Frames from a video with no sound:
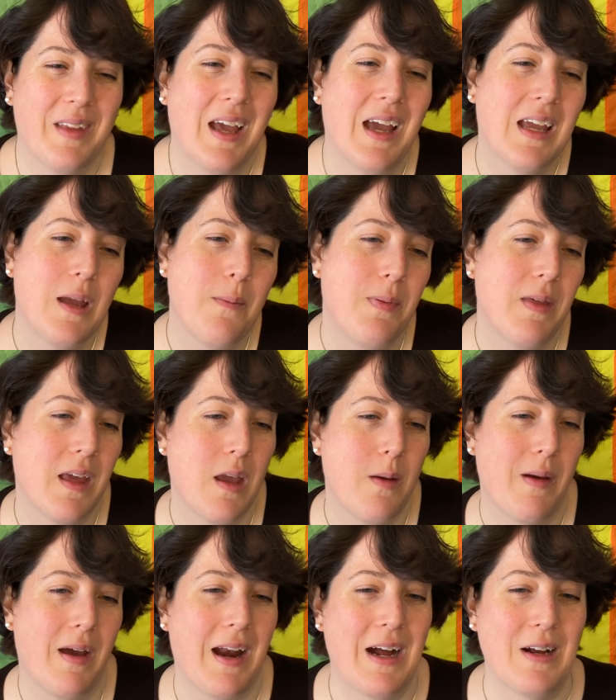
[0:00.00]
I keep thinking
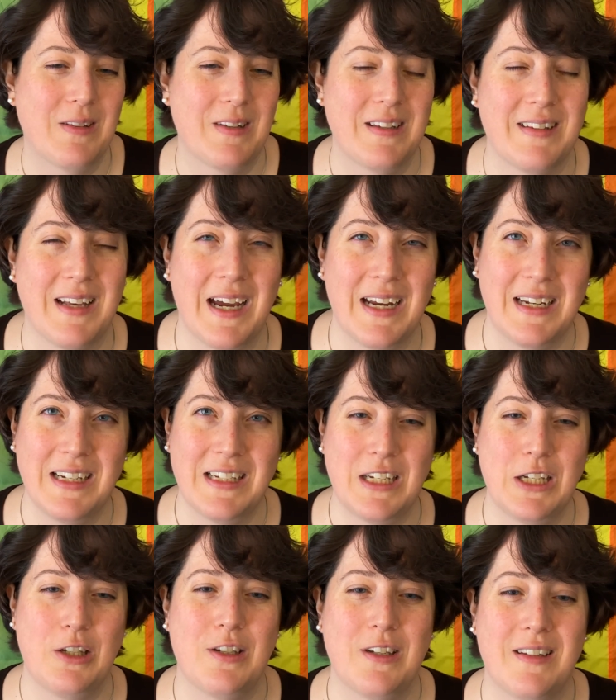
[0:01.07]
about how society
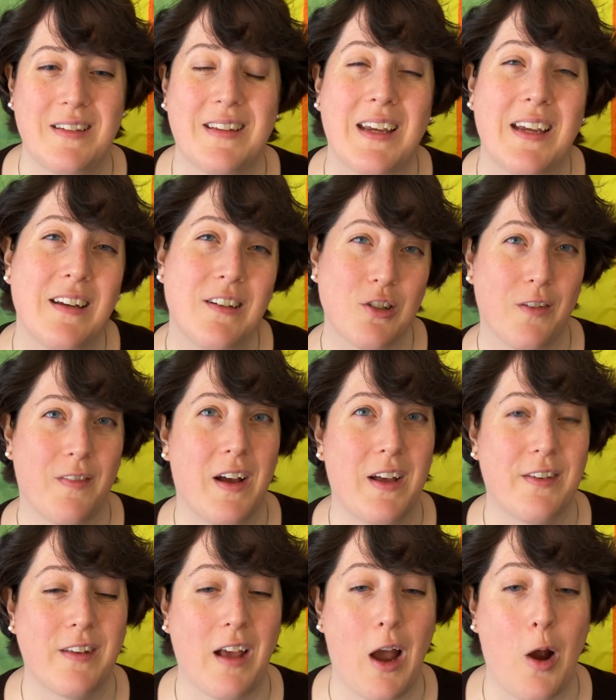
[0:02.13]
teaches each of
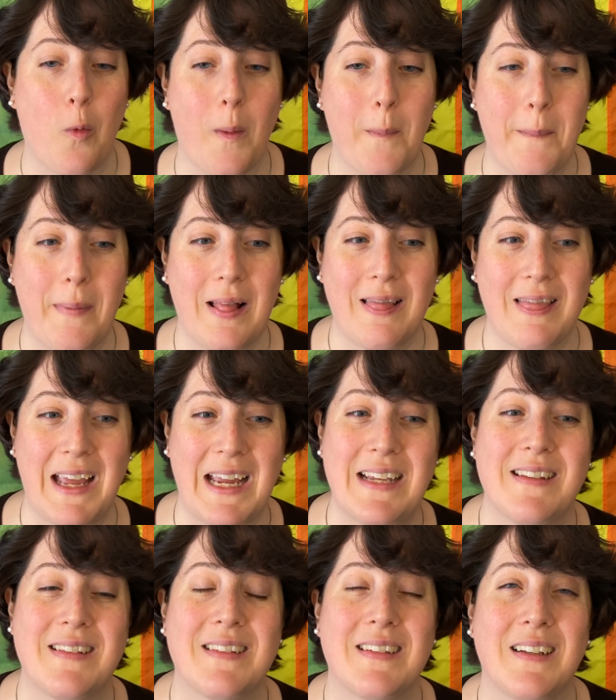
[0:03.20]
us our
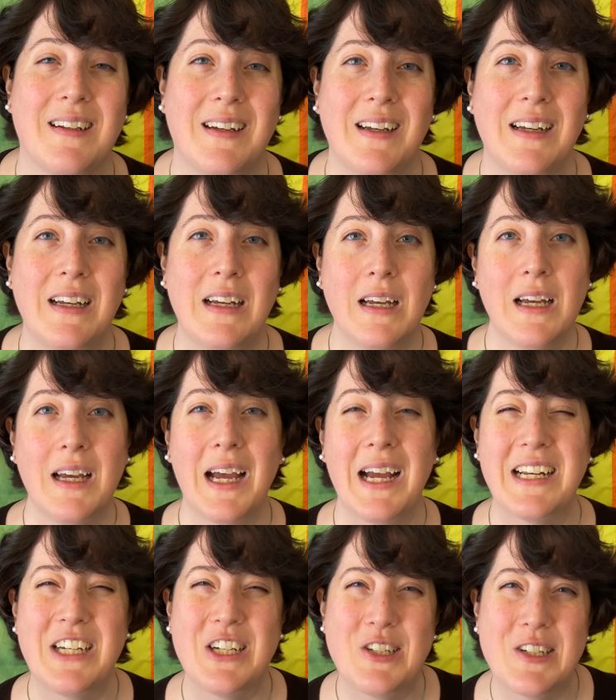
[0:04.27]
place
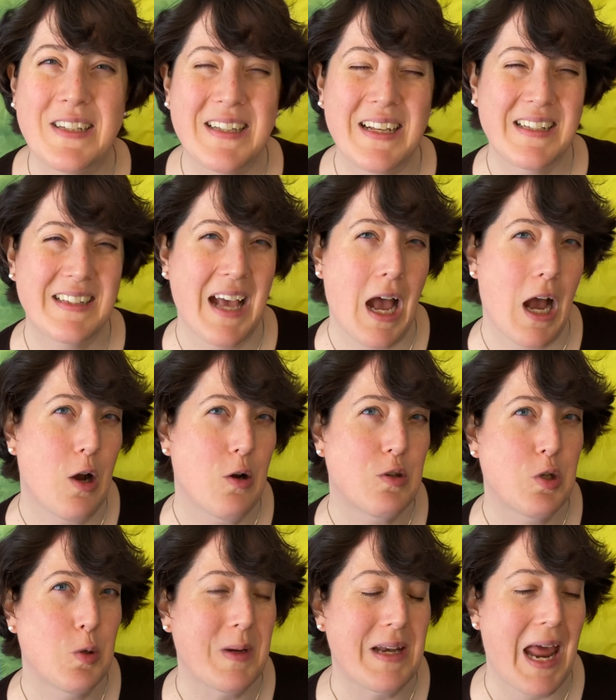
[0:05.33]
and teaches us how
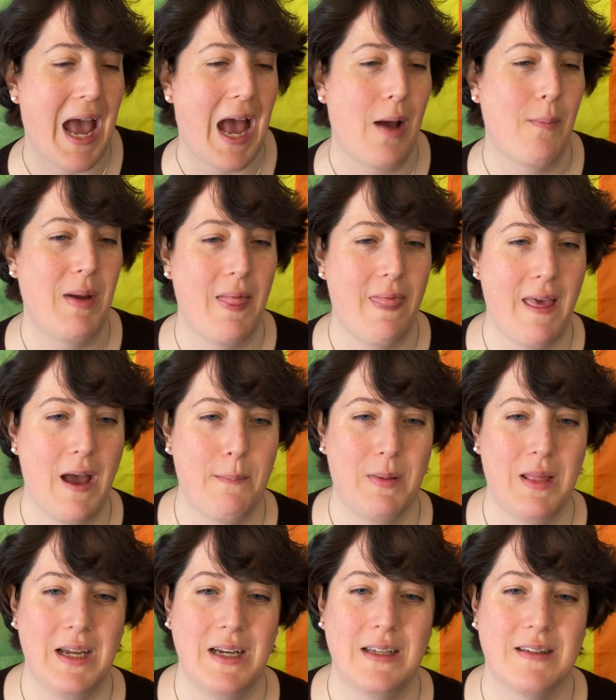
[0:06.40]
to inhabit that
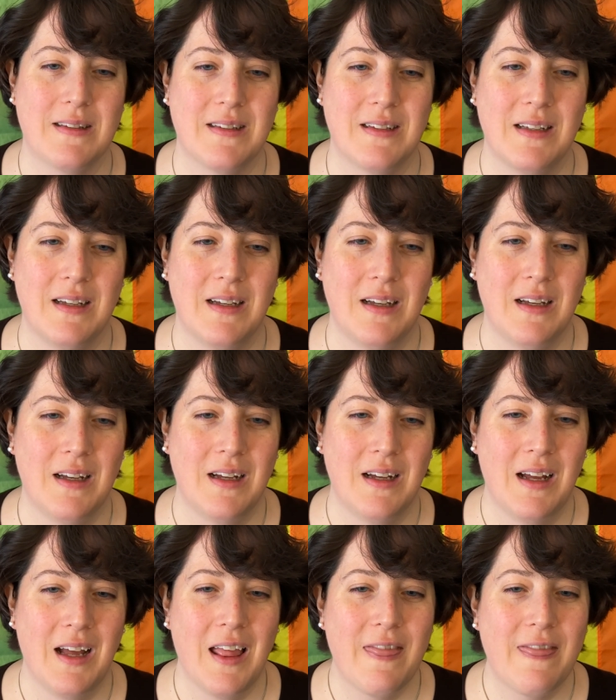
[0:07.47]
place.
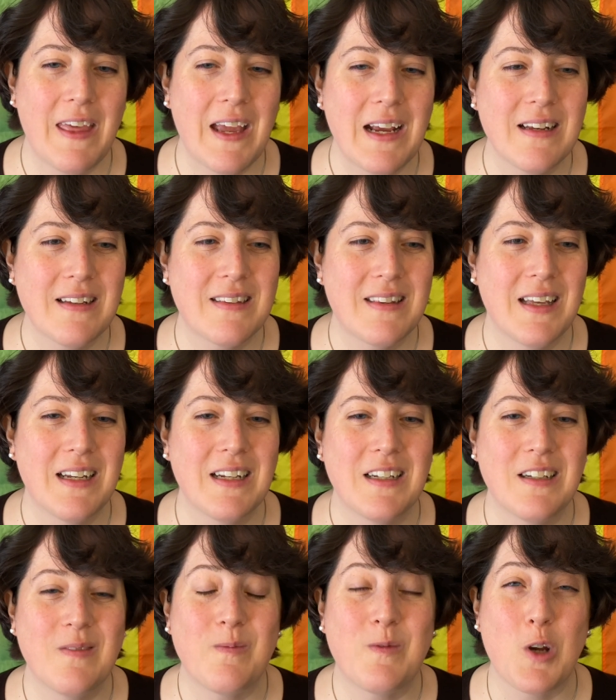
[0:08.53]
Things that
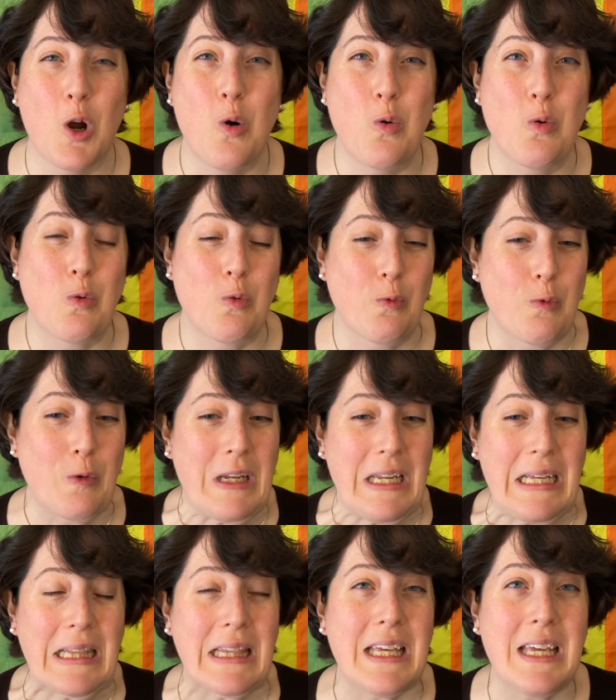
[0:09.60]
don't
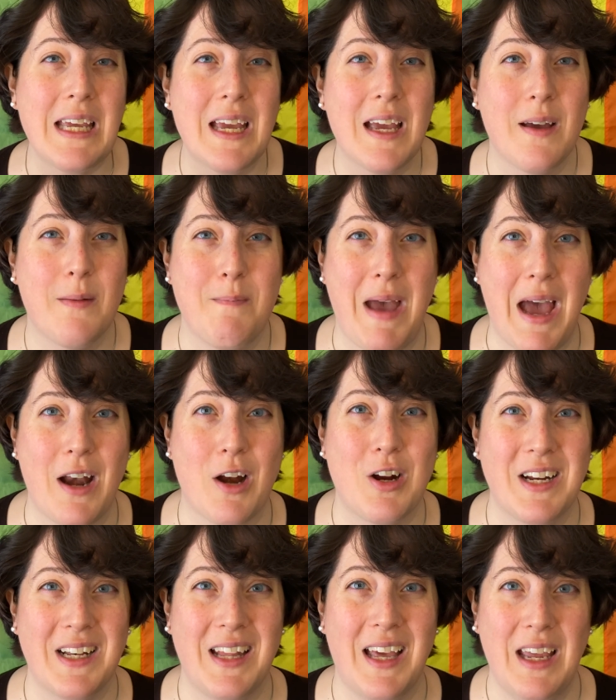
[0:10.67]
really matter
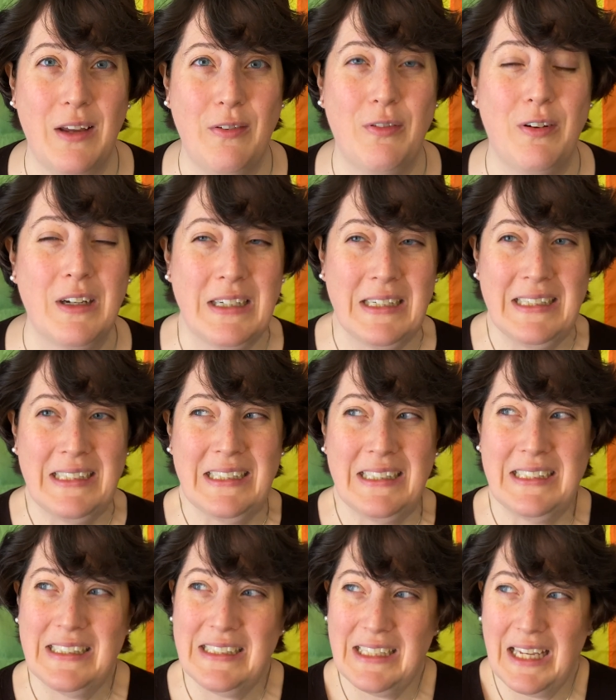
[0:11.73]
in life
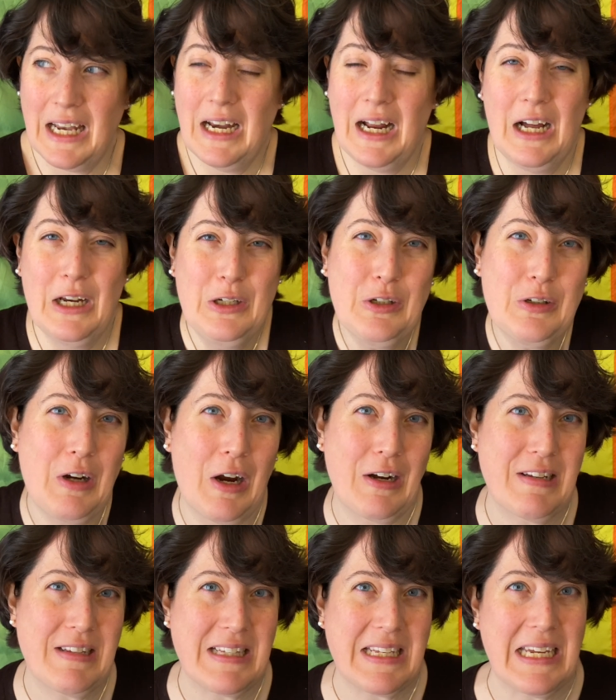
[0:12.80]
get under our
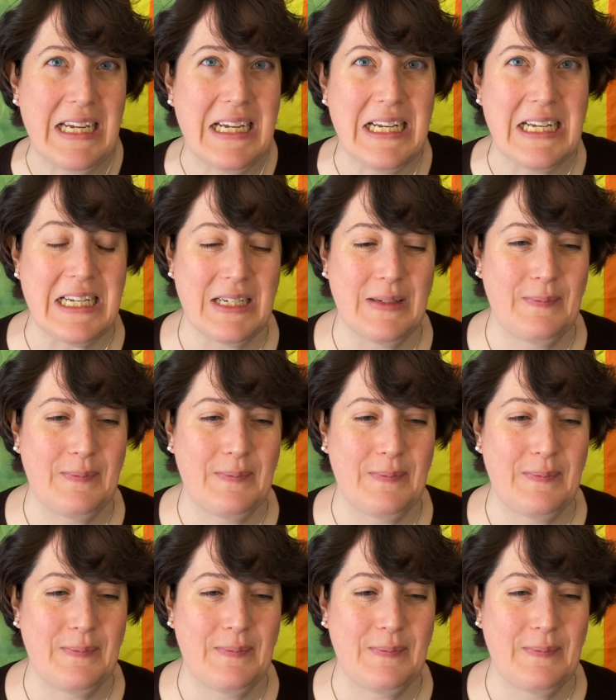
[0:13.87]
skin.